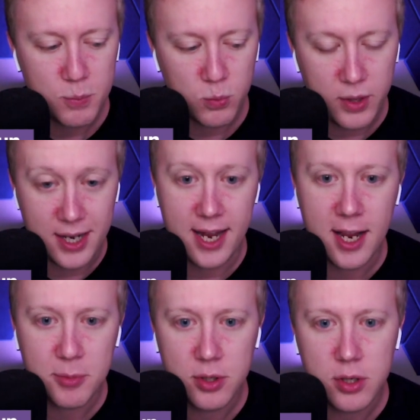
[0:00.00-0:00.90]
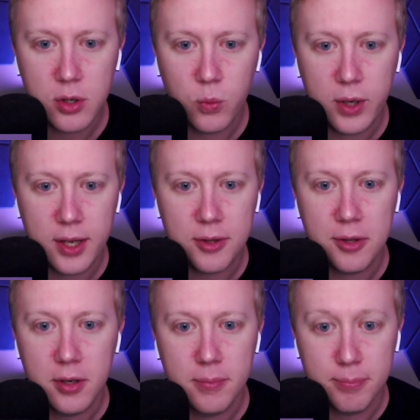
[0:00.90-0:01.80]
enamored with
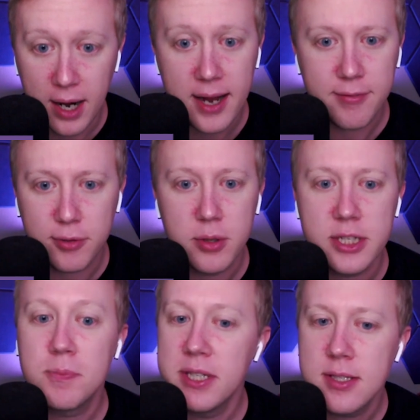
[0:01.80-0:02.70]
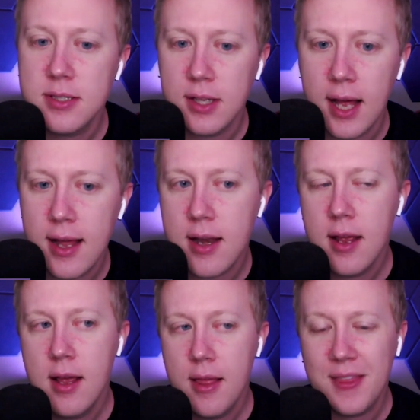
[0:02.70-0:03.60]
Brian Flores blitzes a lot.
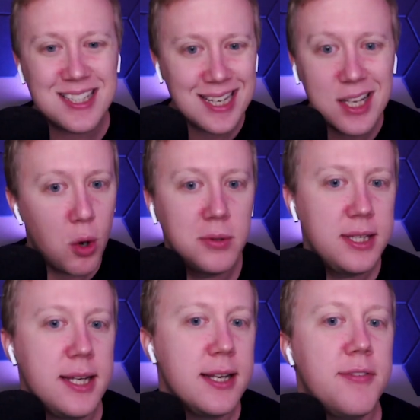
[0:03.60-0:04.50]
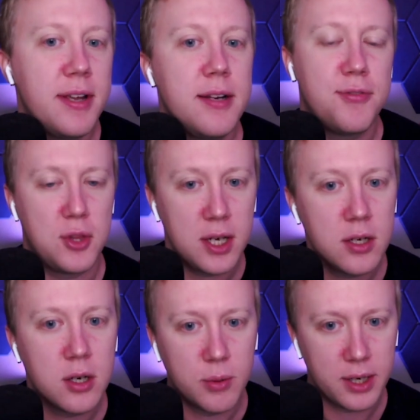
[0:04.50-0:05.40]
That's not the only innovative thing
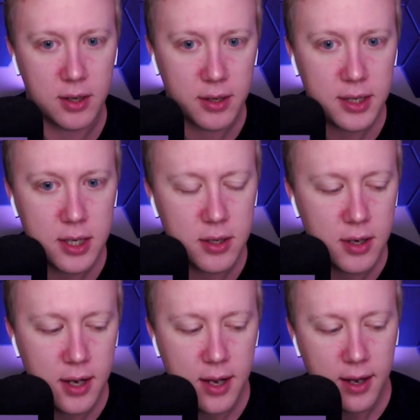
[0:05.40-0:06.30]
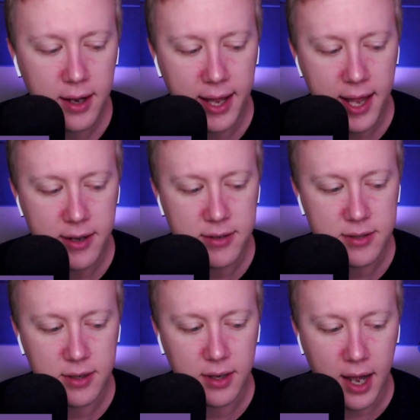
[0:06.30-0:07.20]
going on here. And
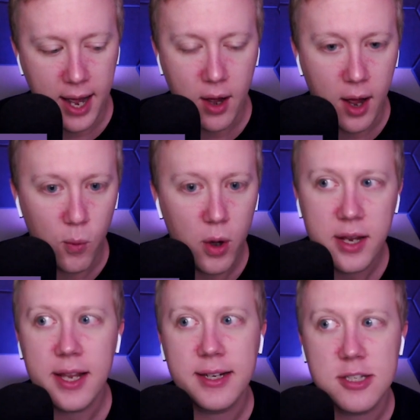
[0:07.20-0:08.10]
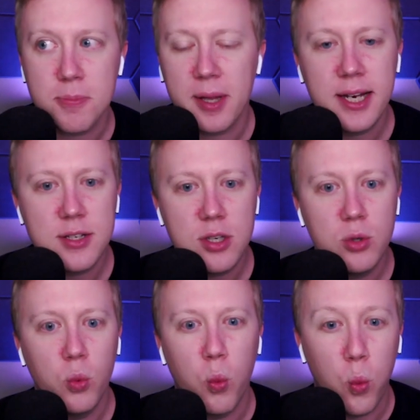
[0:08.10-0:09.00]
I, I want to explain to you
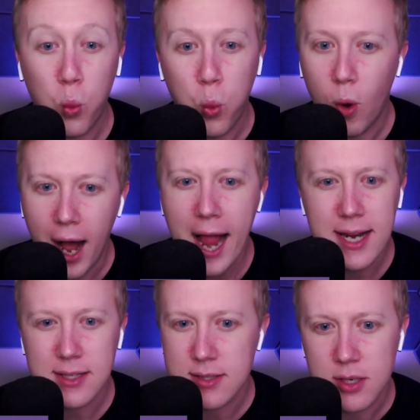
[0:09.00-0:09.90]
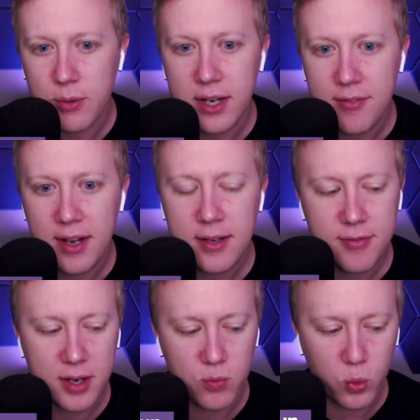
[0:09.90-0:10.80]
why it's so
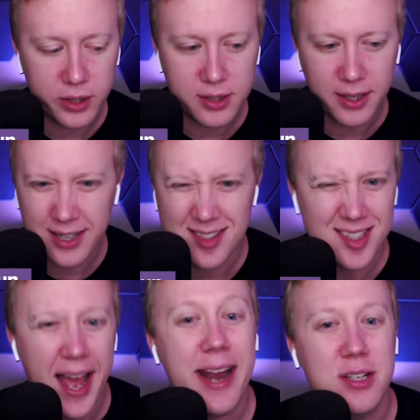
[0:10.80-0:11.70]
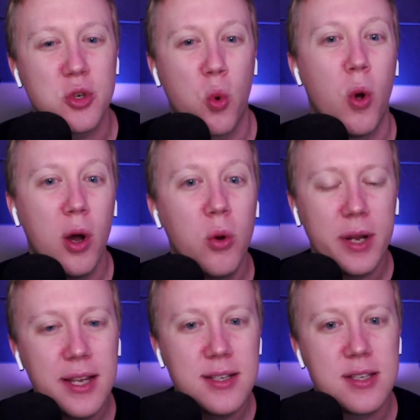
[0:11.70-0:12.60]
innovative and what the like status quo
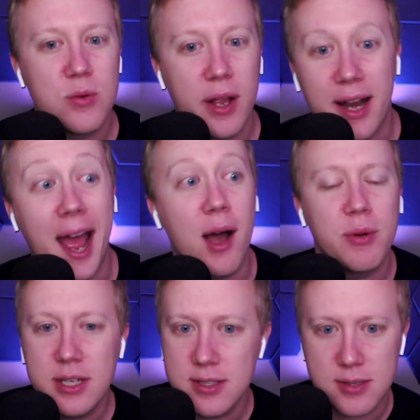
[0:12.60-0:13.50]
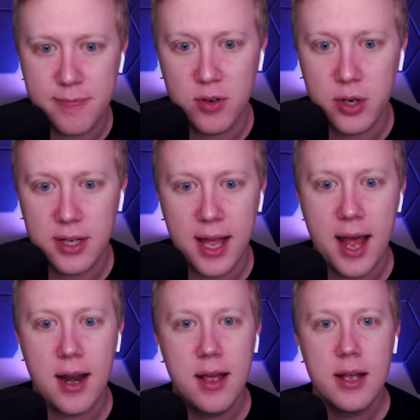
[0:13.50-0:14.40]
is and, and how he's subverting
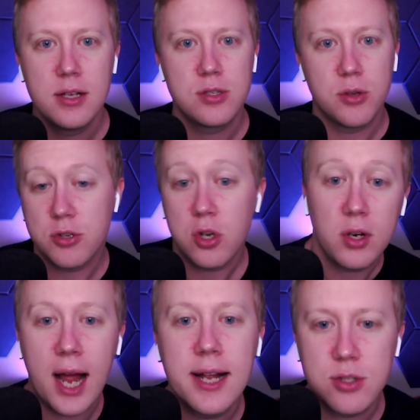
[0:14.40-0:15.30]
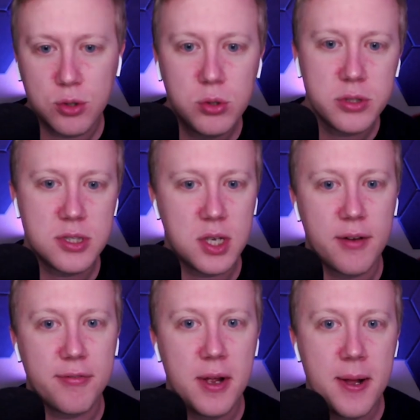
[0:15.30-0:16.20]
that. So there's all kinds of cool
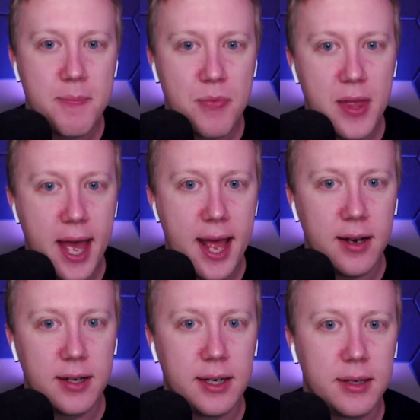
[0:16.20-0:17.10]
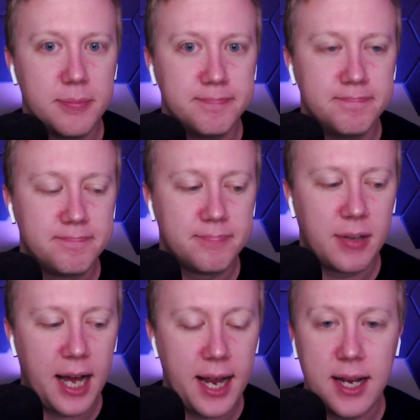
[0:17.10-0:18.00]
stuff that um,
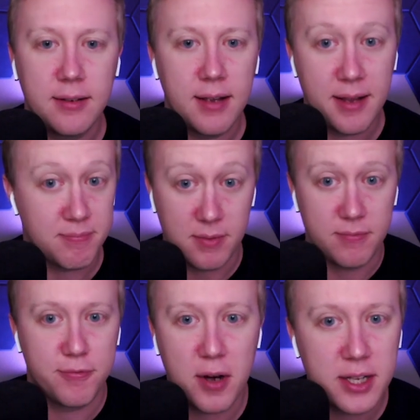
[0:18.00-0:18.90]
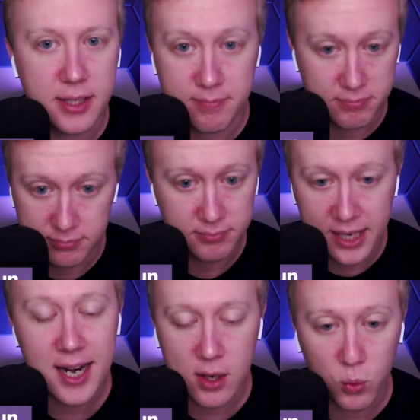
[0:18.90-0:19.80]
I I frankly
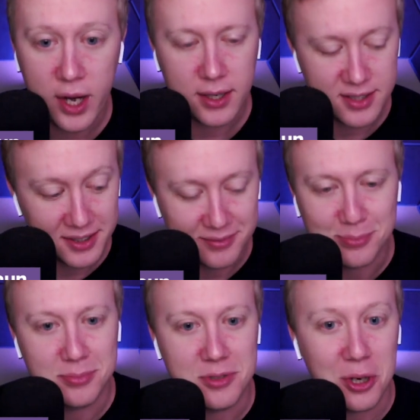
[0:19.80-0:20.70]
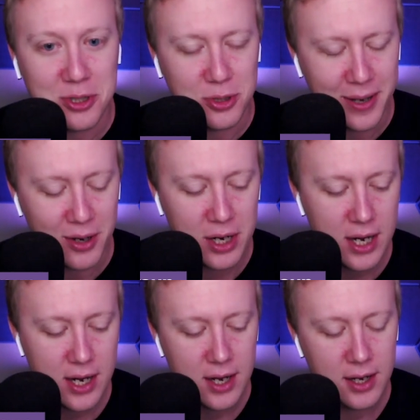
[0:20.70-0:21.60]
cannot wait to talk to you about.
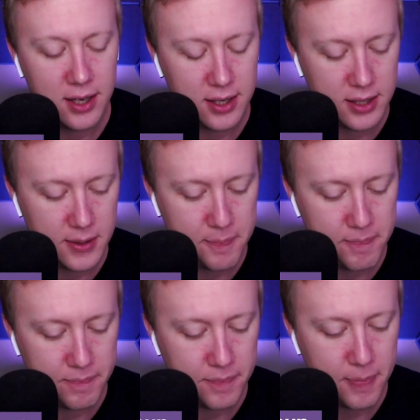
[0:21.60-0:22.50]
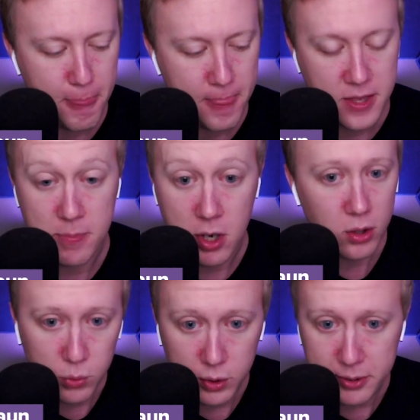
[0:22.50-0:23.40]
Um,
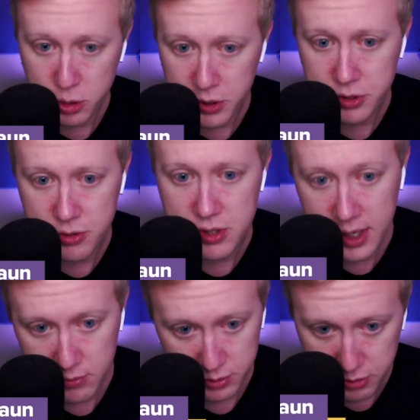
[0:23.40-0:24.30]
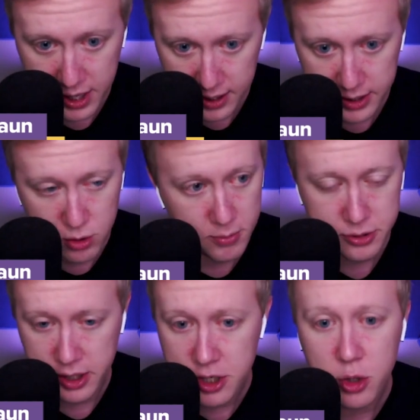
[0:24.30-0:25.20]
tomorrow will be Twitter Tuesday. We'll do that like normal.
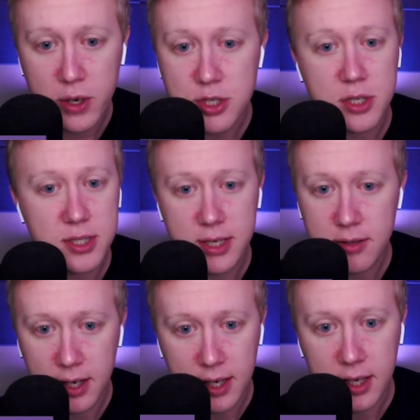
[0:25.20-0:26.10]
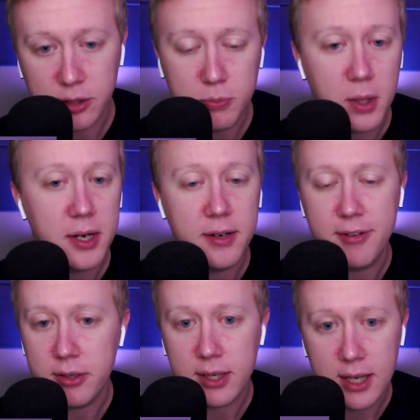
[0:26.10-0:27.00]
So get your questions in. Uh,
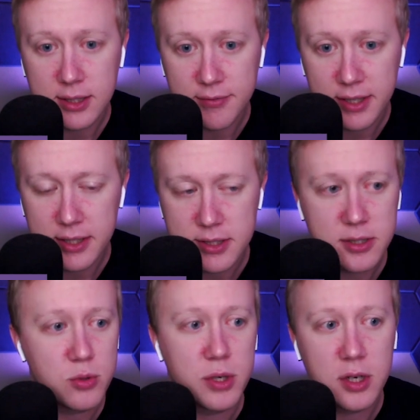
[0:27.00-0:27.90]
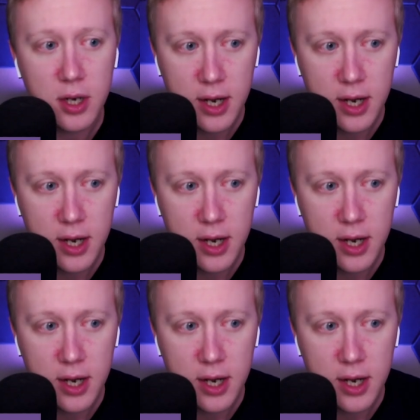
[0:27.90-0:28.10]
LukeBraunNFL at Locked On Vikings on Twitter.